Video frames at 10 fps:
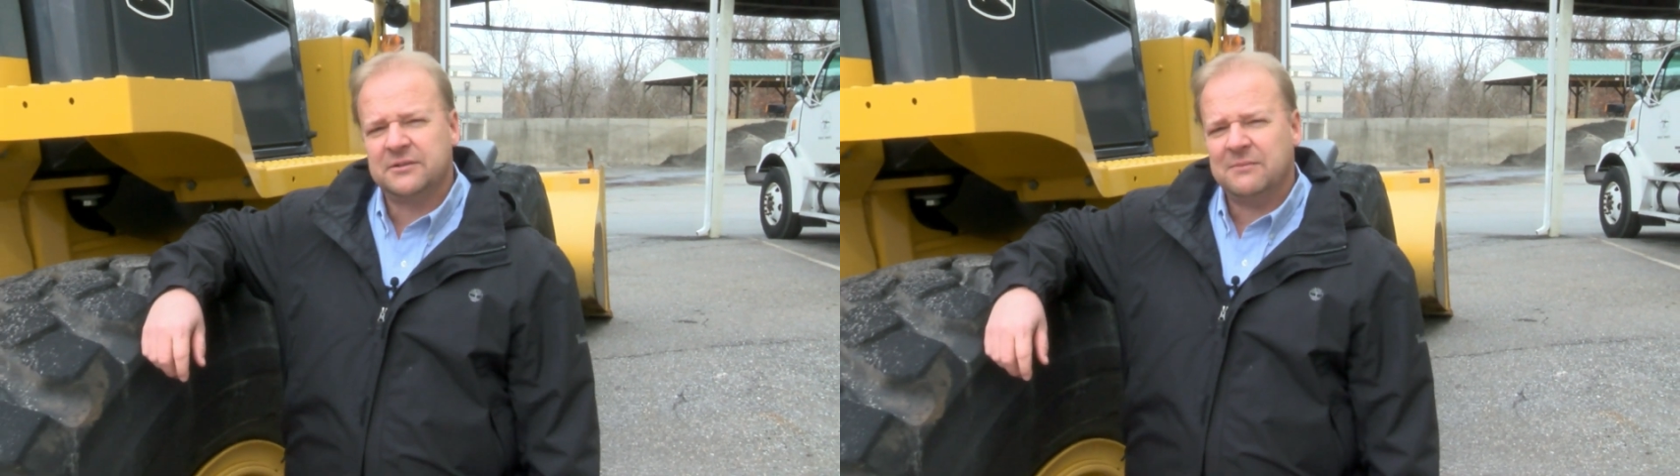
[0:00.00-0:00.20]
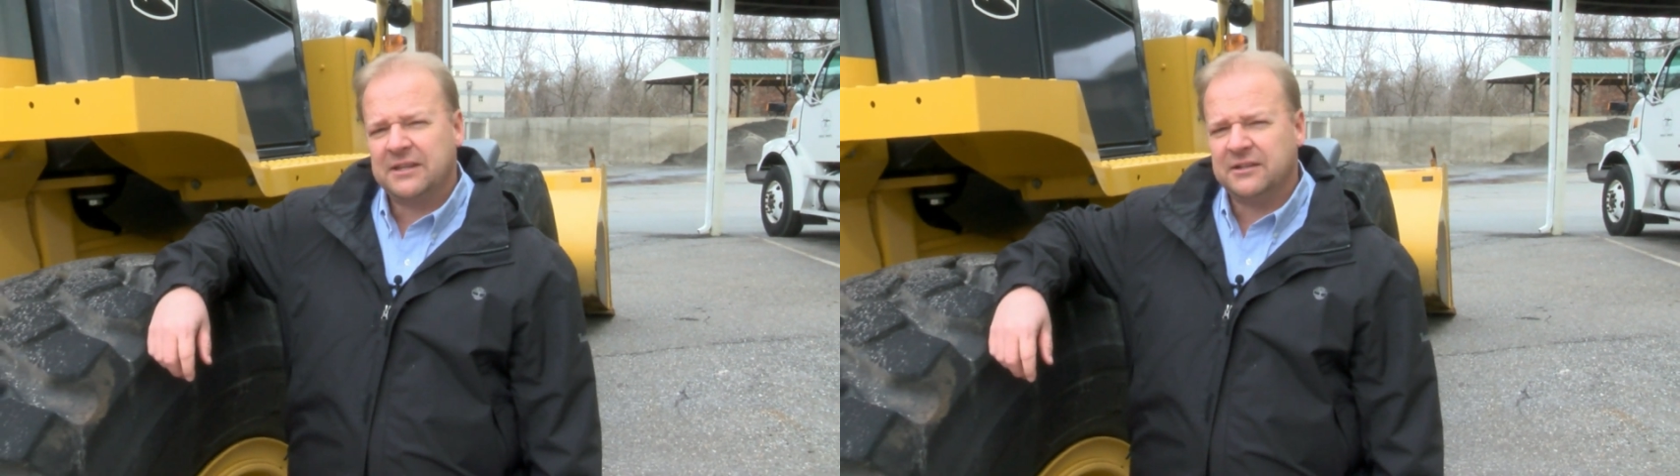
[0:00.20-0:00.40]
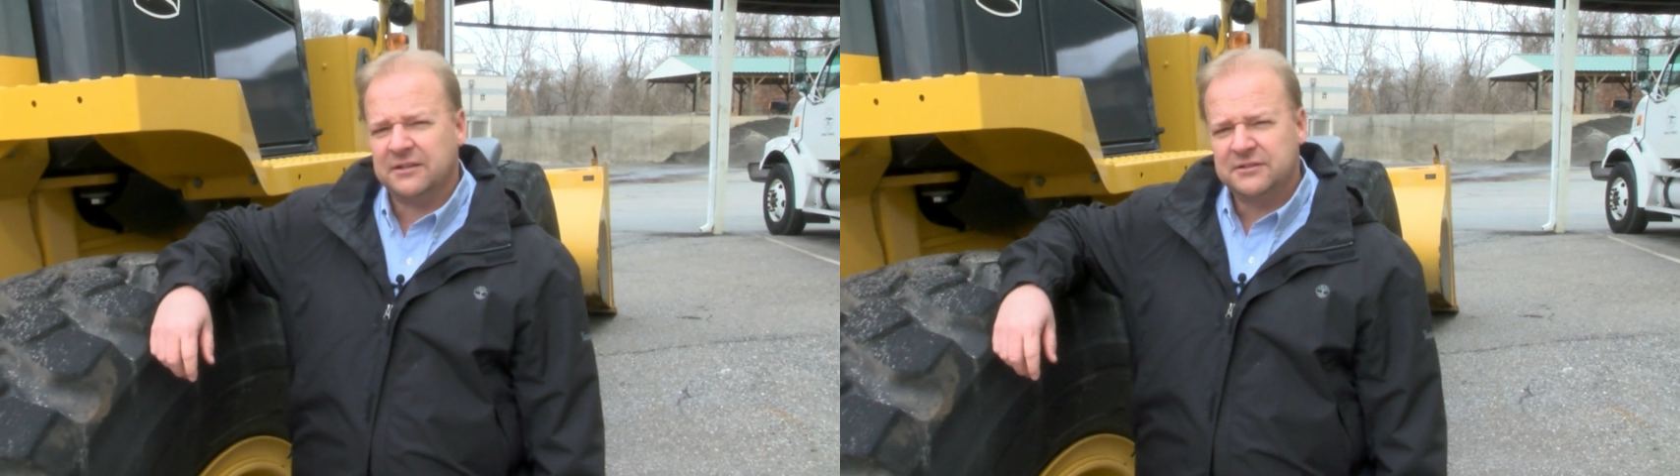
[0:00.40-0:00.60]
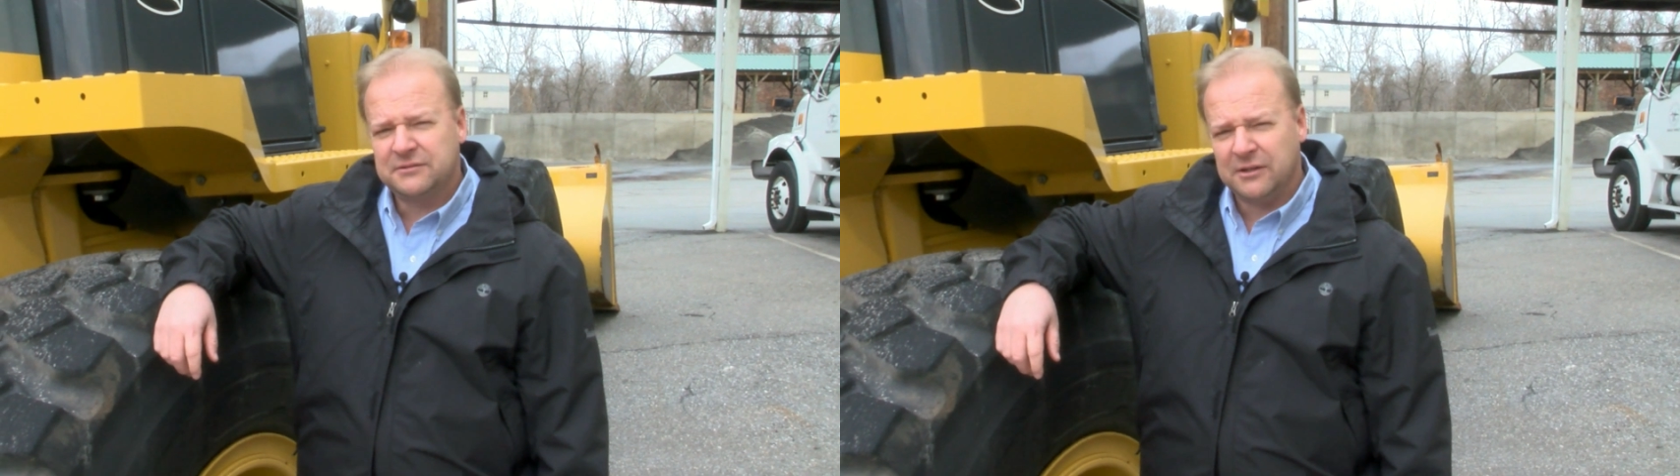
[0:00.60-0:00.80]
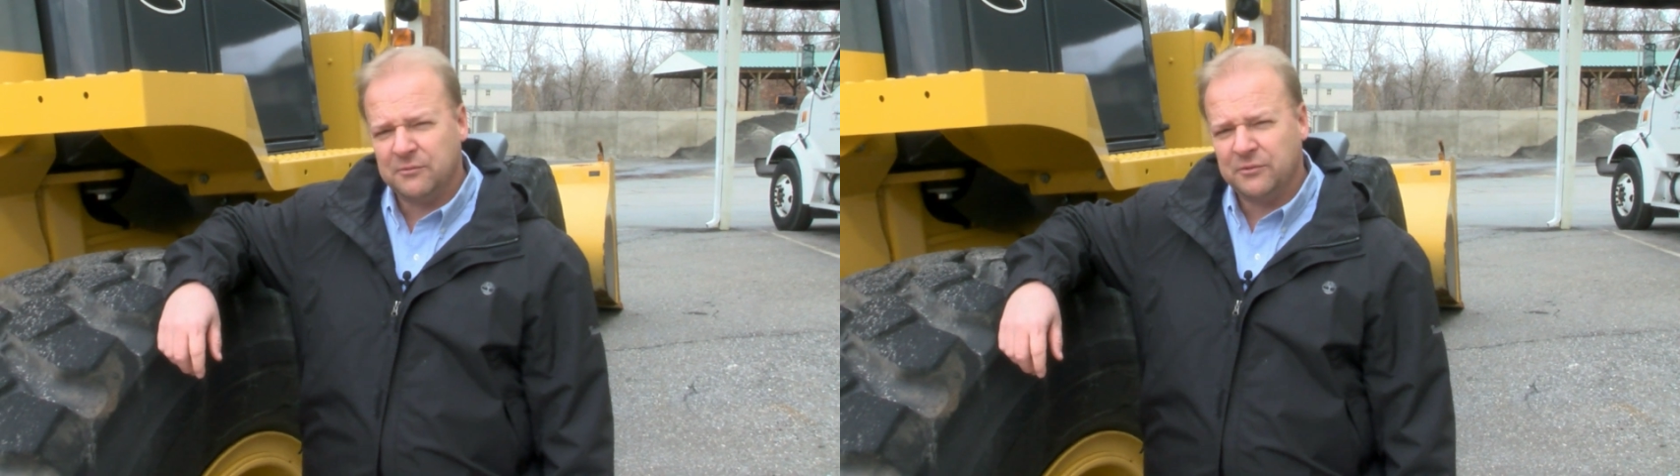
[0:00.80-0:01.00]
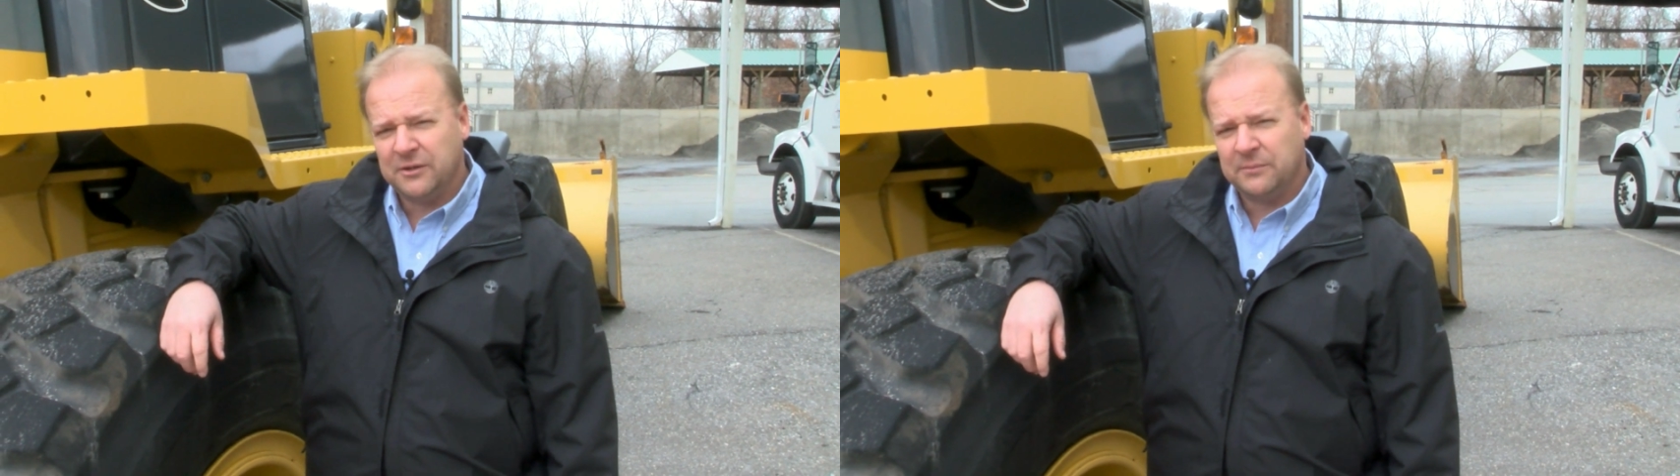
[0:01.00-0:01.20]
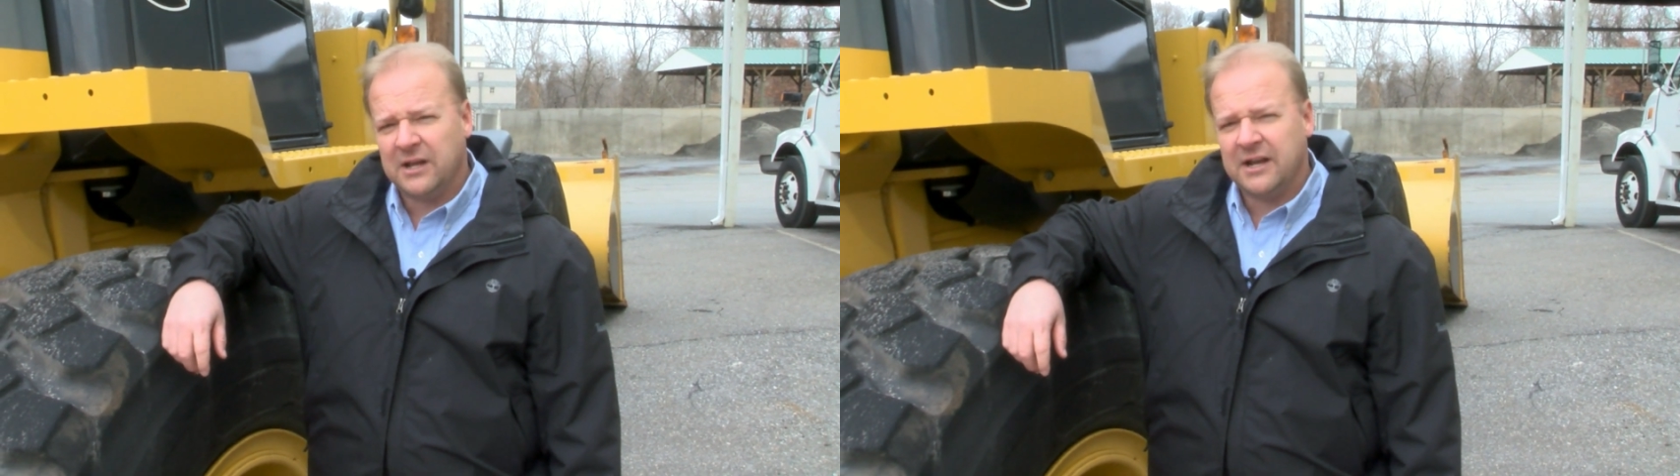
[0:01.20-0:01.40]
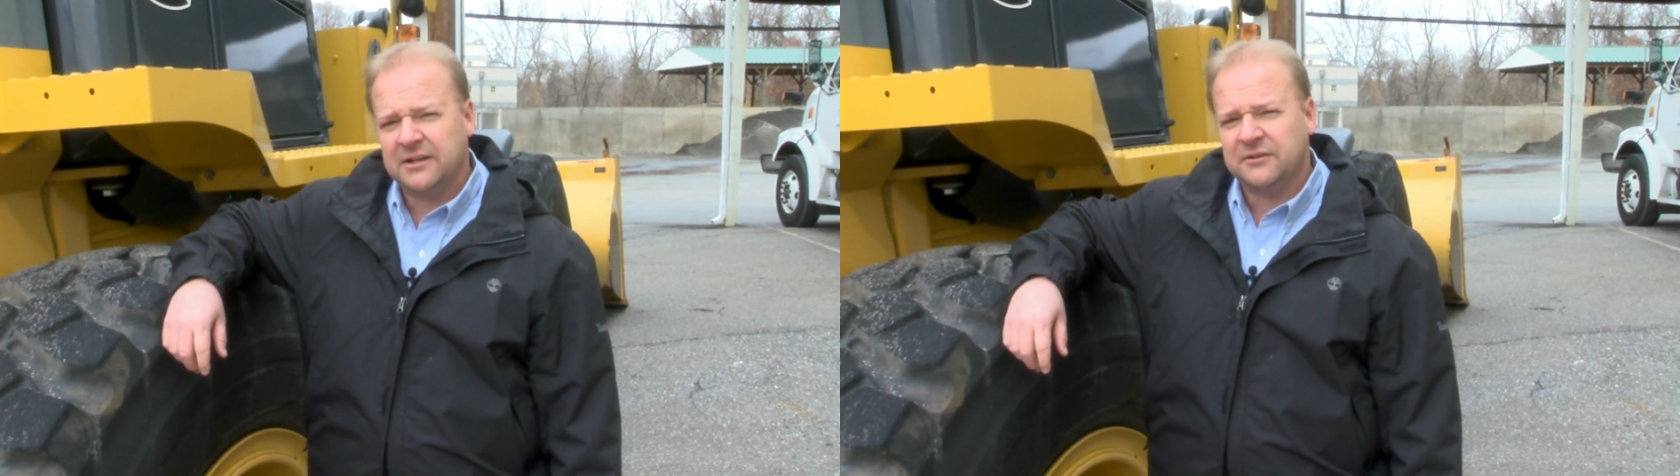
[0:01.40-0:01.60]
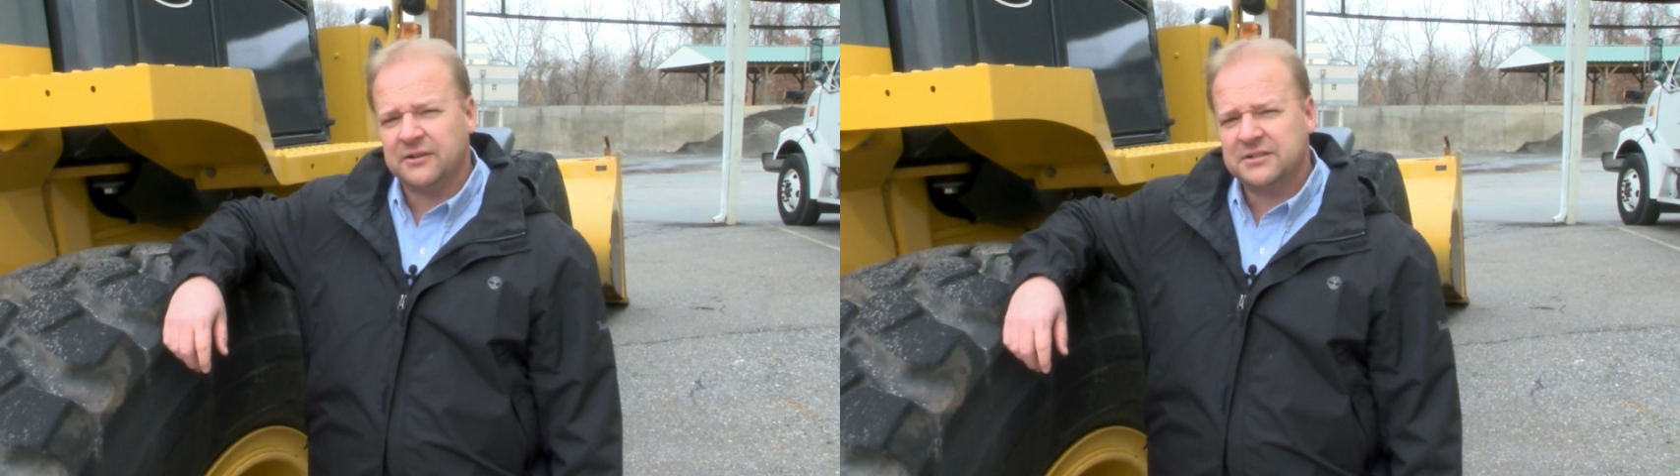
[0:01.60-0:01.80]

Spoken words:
and methods that we apply to our